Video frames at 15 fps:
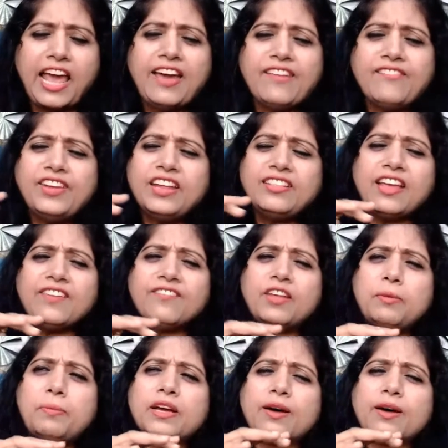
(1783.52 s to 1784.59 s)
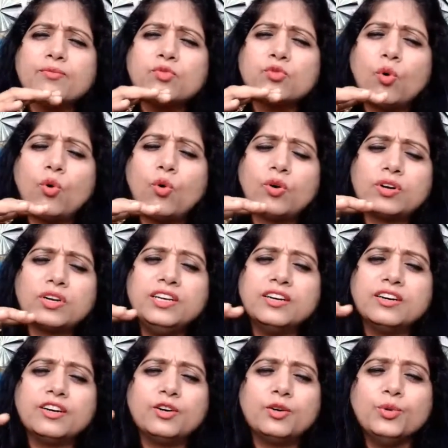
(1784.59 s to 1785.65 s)
Everything will become so
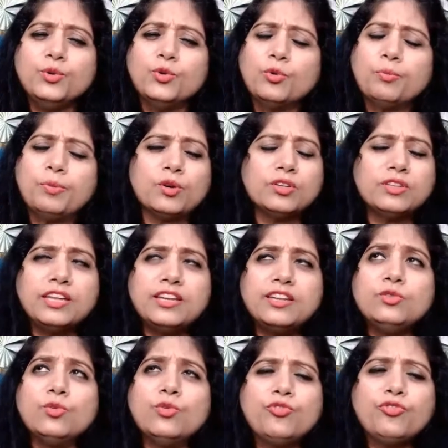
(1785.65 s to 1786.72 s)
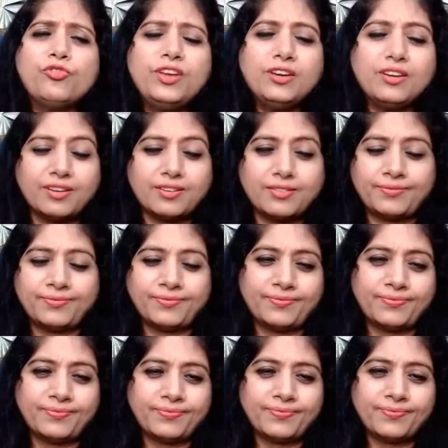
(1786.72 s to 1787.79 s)
clear to you because there is no fear.
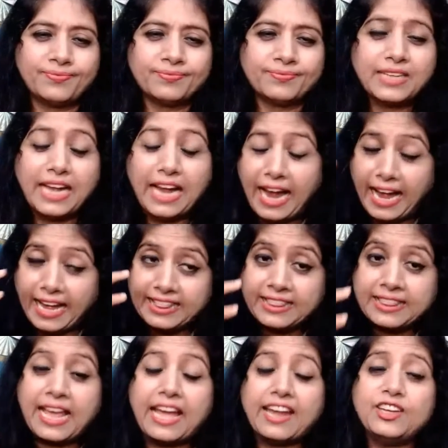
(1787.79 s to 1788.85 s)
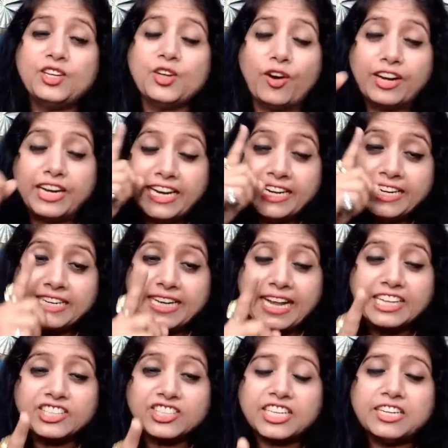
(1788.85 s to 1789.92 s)
And then your
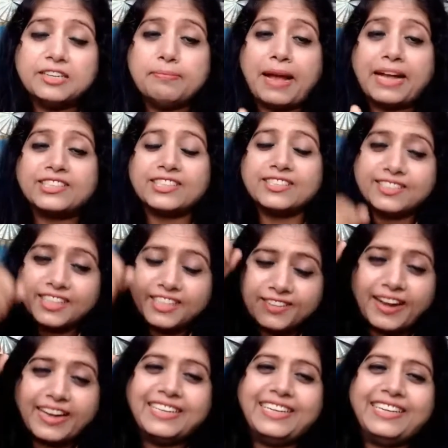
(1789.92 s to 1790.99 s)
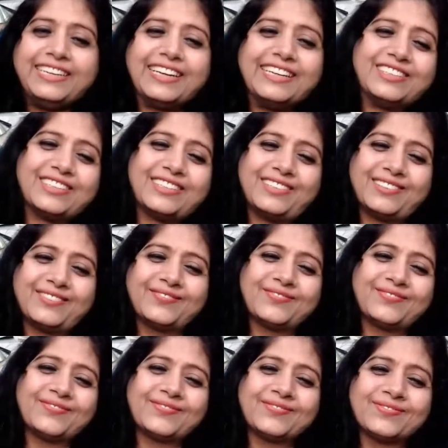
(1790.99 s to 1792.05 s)
intention matches the divine intention.
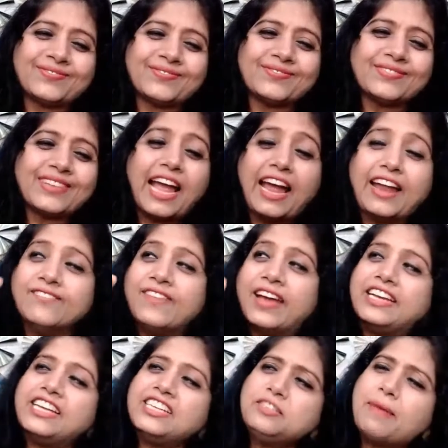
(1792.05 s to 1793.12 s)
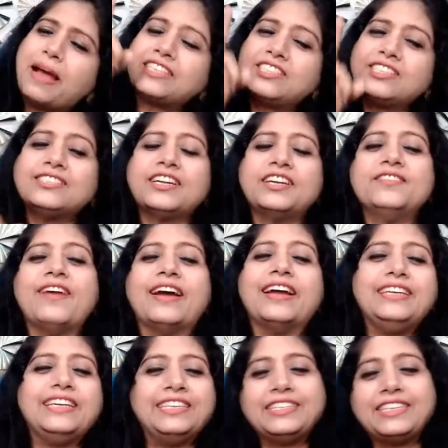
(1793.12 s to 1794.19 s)
And when it matches the
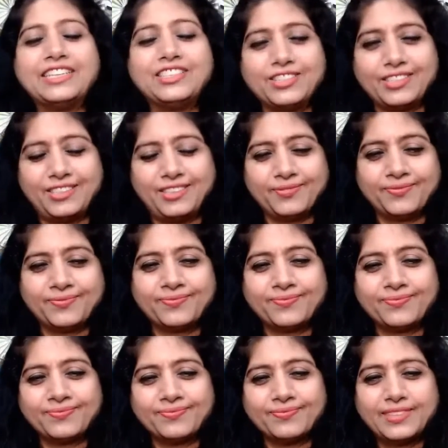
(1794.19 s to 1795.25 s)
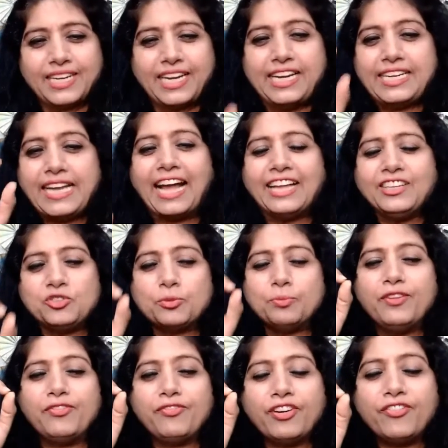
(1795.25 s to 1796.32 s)
divine intention, it has to
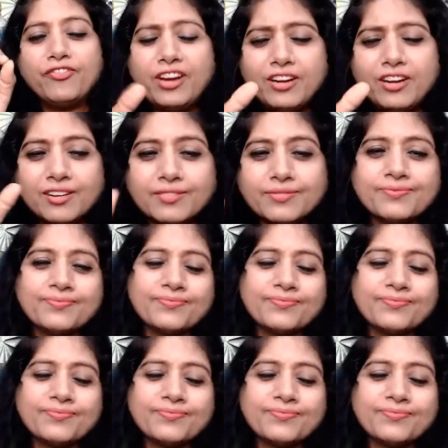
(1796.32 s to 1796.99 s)
be fulfilled.